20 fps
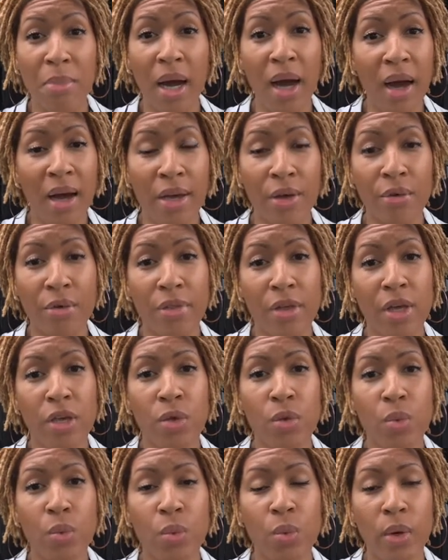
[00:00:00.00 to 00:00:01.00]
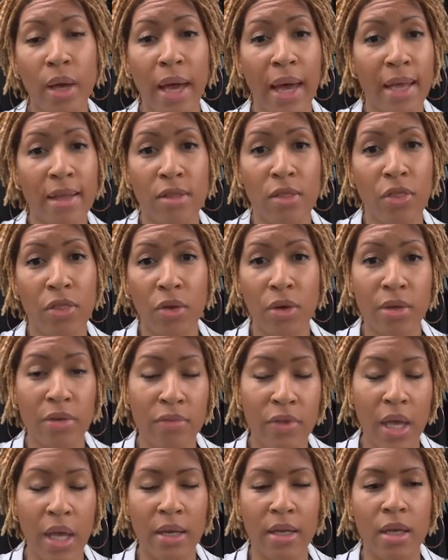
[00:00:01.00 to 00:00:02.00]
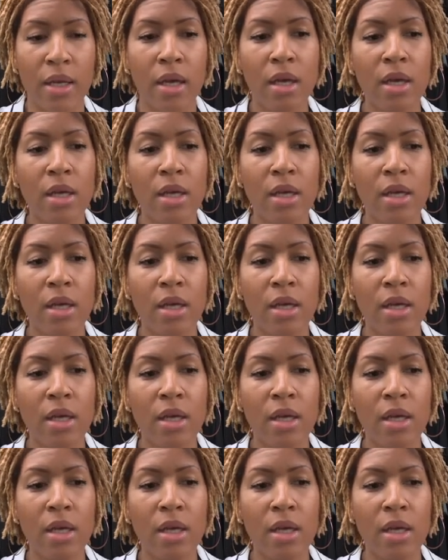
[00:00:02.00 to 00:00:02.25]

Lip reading: buy or that you hadn't thought of getting,